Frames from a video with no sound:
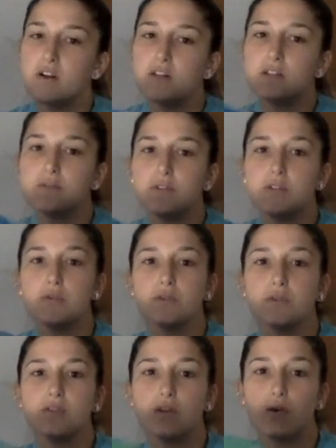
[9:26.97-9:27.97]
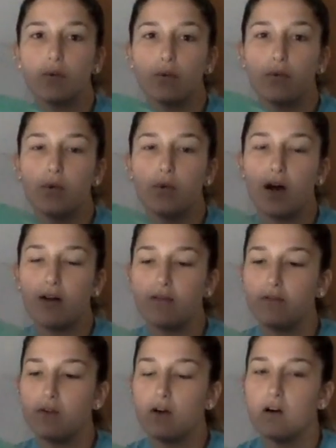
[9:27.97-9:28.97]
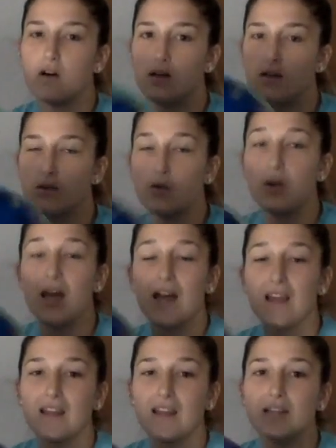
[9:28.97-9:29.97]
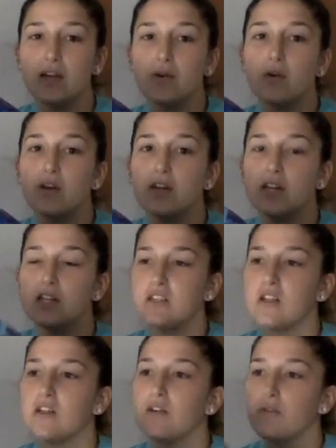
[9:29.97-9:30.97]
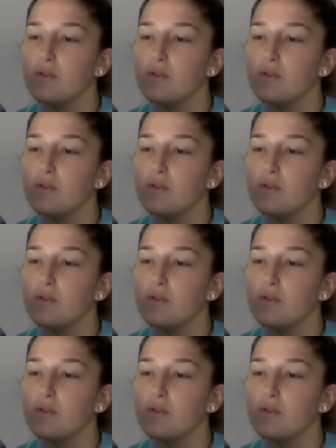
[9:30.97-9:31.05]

individuals who lack hand-eye coordination and